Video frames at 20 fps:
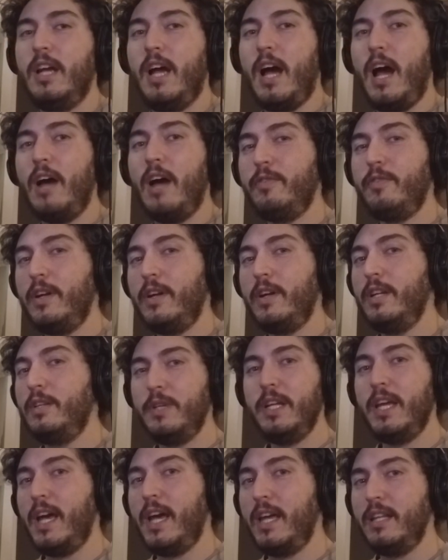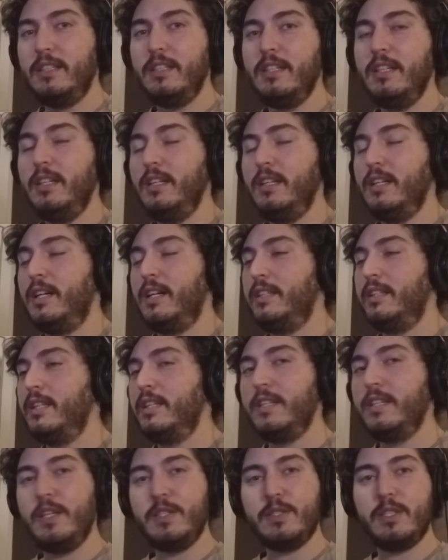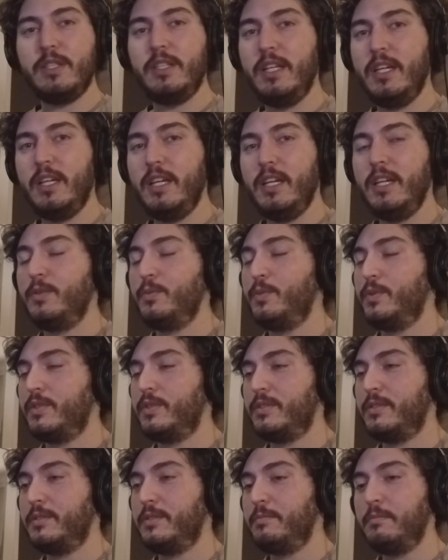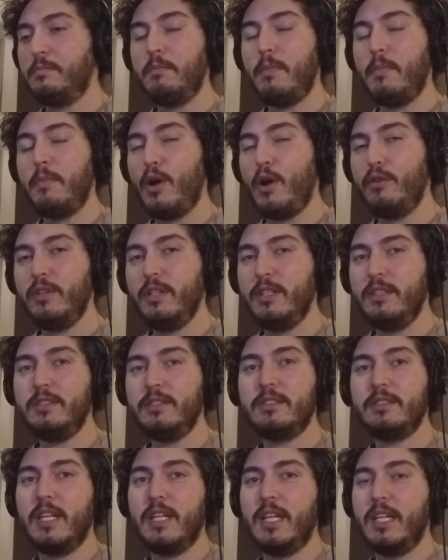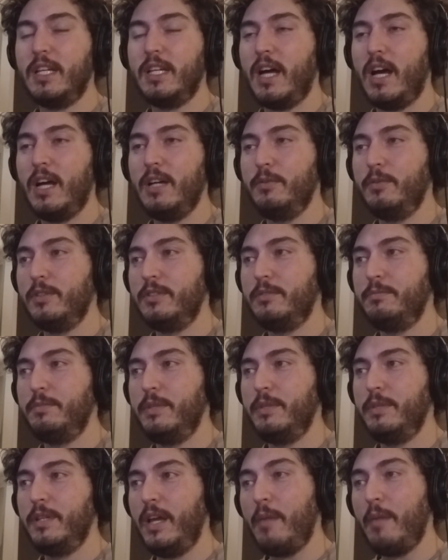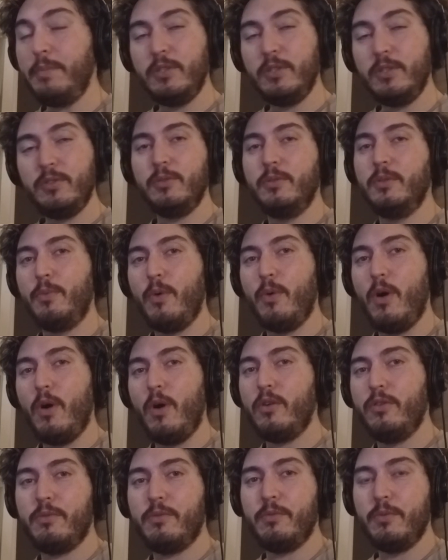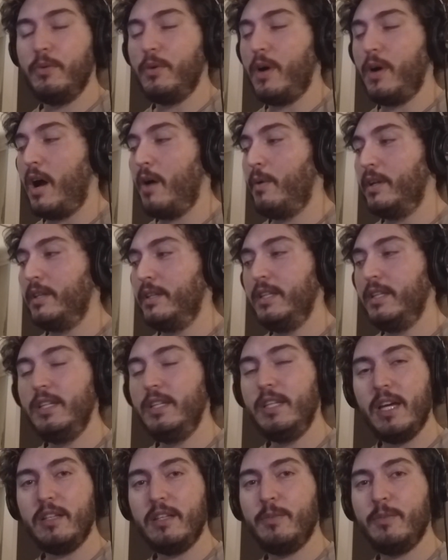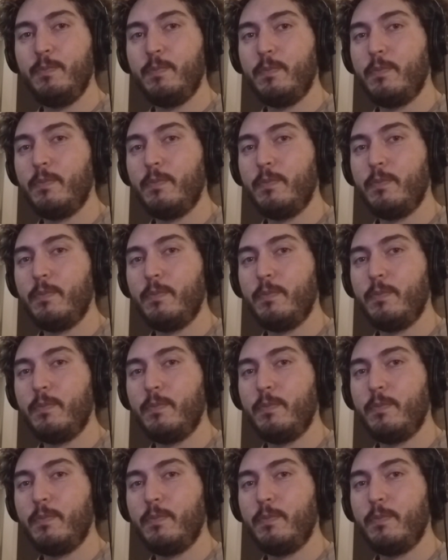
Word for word: I find it really handy. I did it yesterday and was marvelous, and I would be happy to walk you through how I did that.